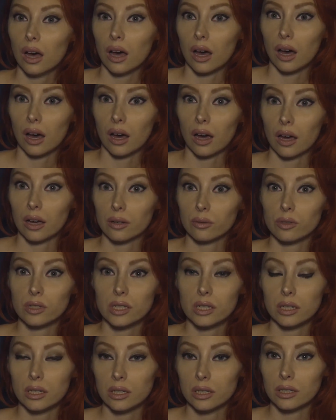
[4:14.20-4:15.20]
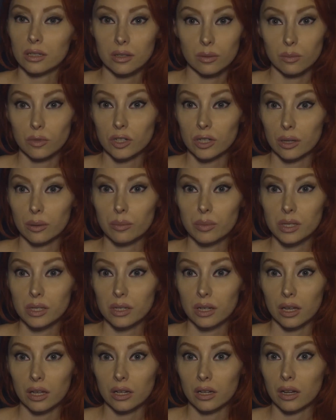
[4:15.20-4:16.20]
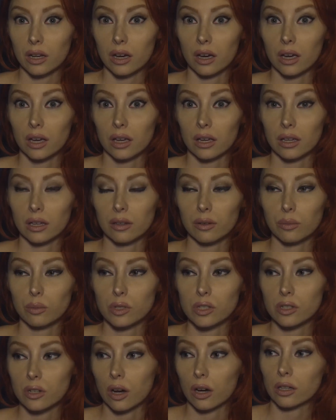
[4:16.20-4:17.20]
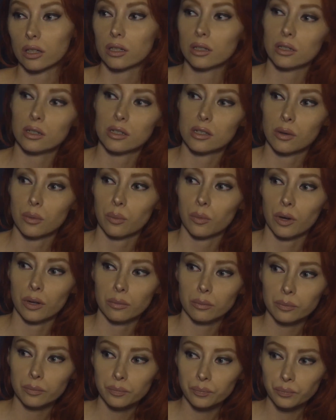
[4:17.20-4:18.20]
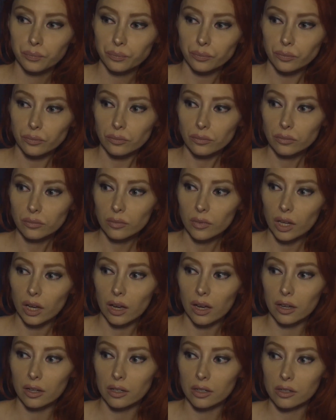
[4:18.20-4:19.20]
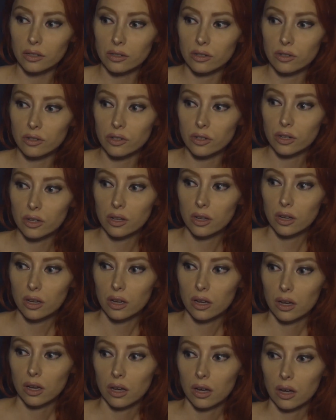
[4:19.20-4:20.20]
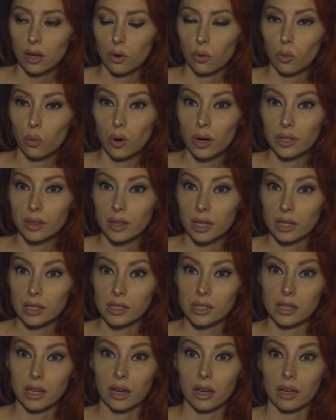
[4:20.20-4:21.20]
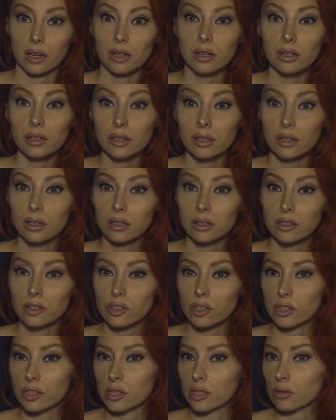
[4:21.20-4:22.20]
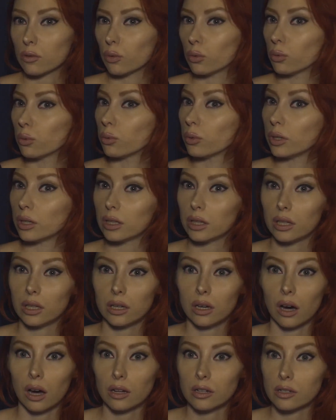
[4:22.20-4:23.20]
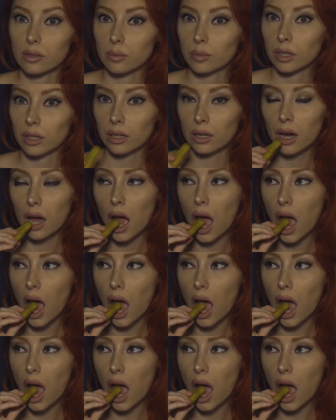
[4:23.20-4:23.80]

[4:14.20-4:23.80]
I was eating some chips, and I was talking to someone, and what they said just really got to me.